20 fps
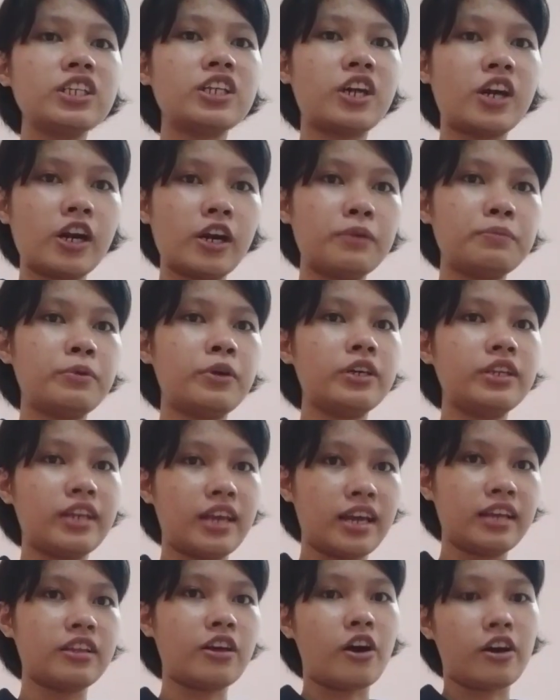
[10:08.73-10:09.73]
carbon,
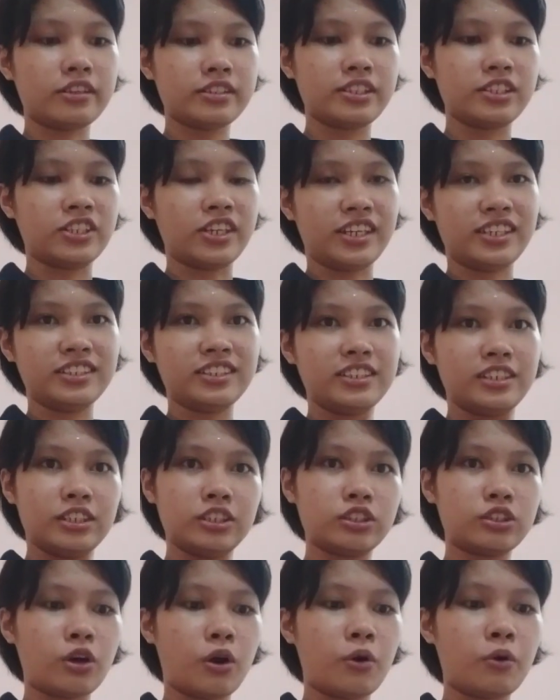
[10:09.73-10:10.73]
and oxygen.
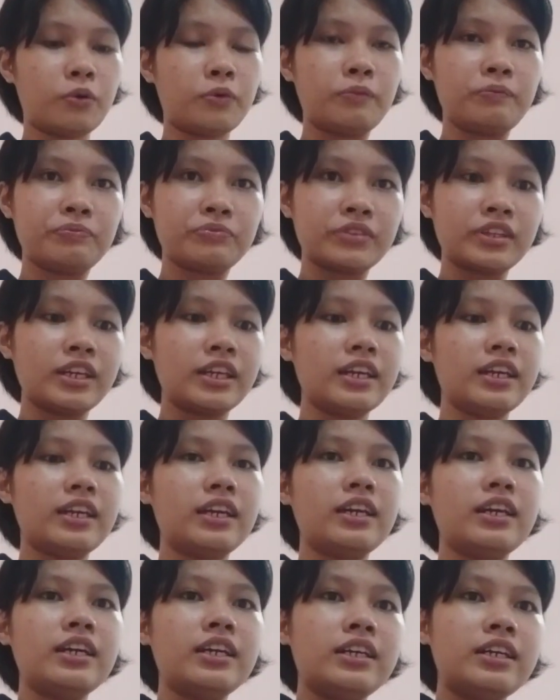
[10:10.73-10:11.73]
So
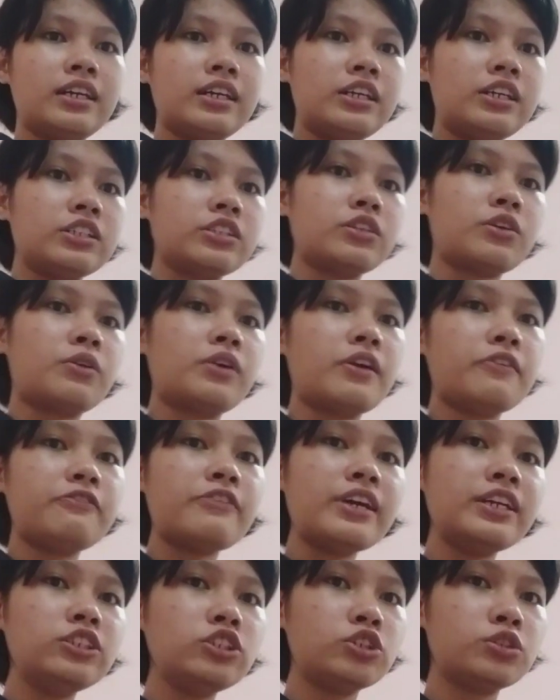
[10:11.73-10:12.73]

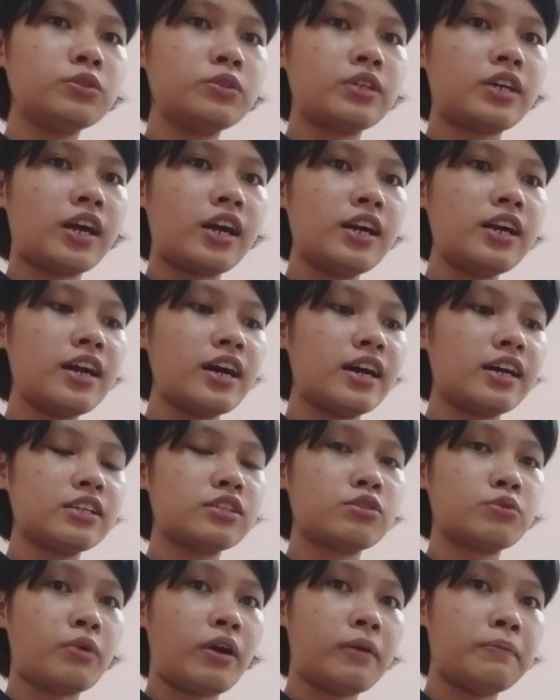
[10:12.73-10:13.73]
refined sugar
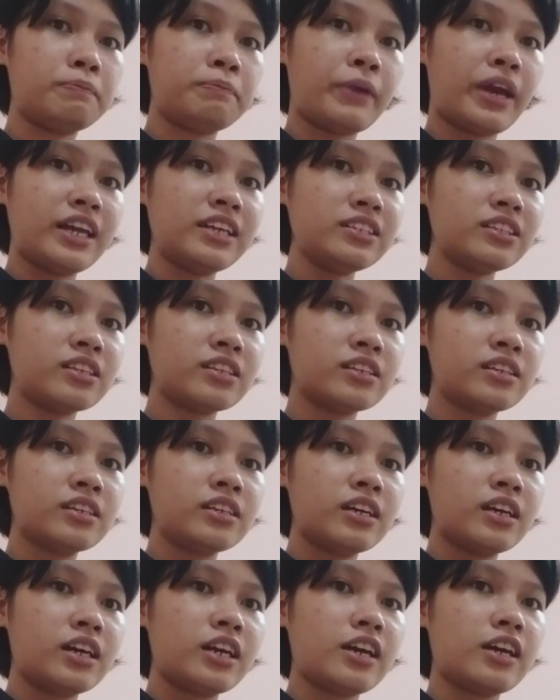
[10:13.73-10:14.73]
has one phase.
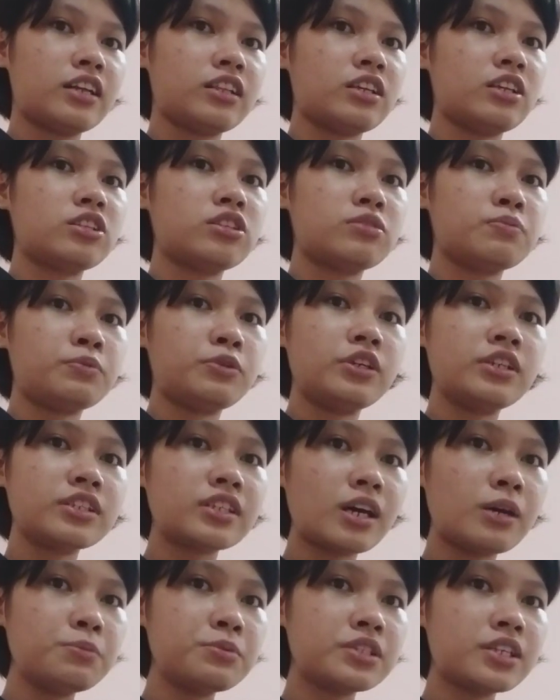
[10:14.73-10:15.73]
It is pure
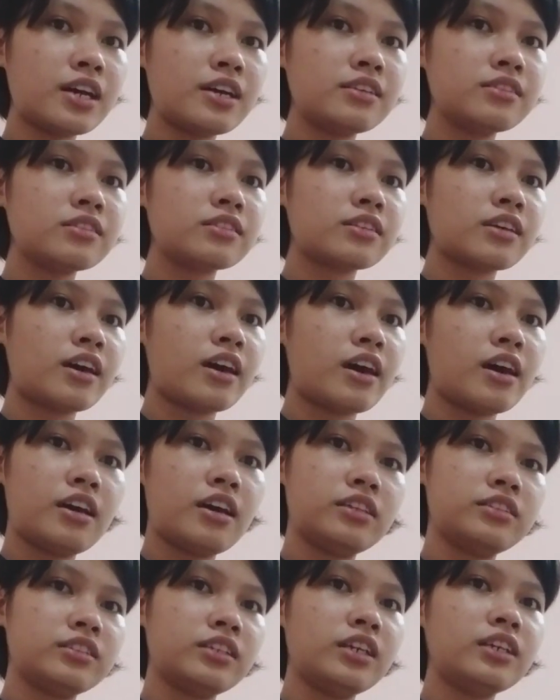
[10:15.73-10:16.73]
substance
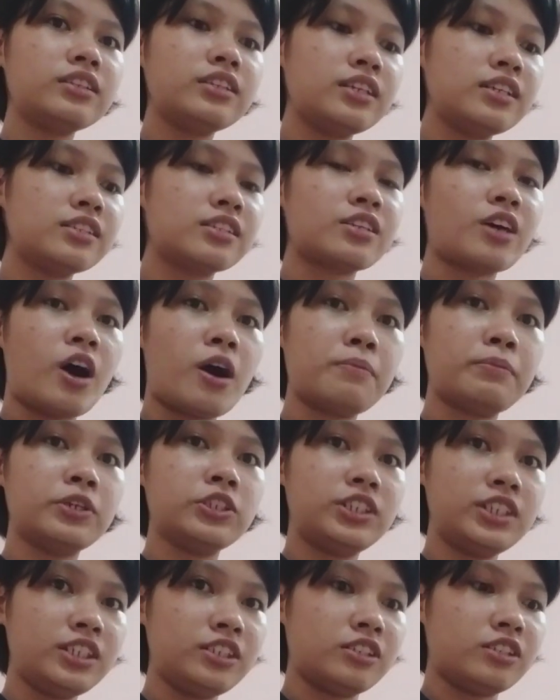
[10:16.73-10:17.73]
and it is
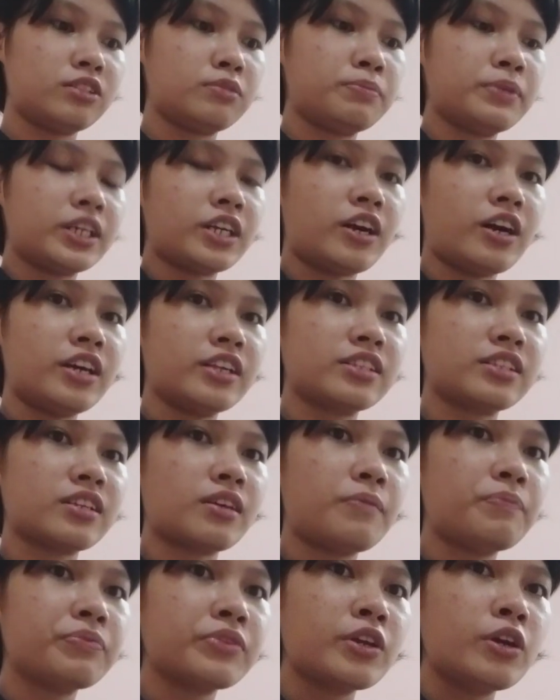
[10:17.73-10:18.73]
homogeneous because
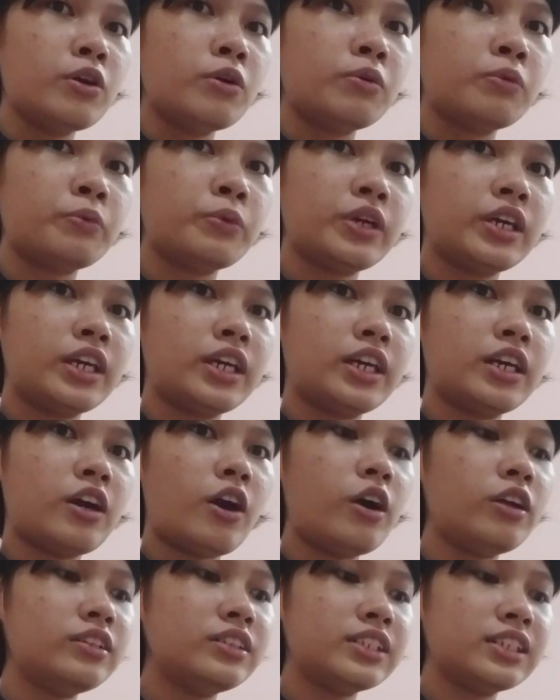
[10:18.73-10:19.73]
we
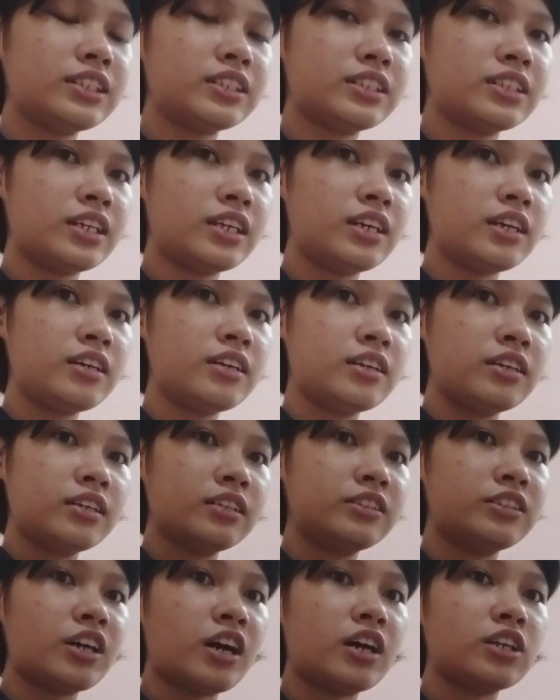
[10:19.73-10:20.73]
only see
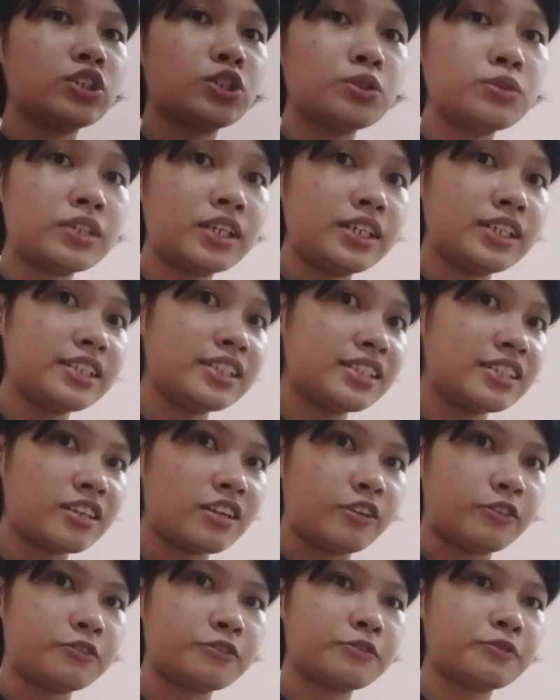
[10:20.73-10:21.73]
the sugar
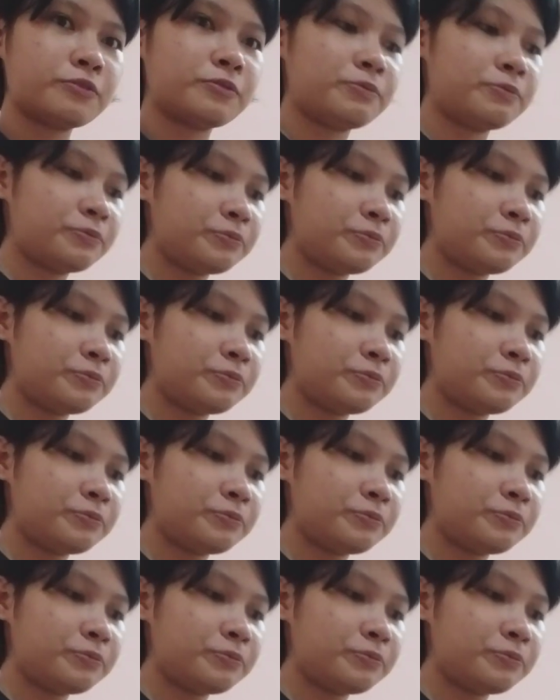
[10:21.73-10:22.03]
itself.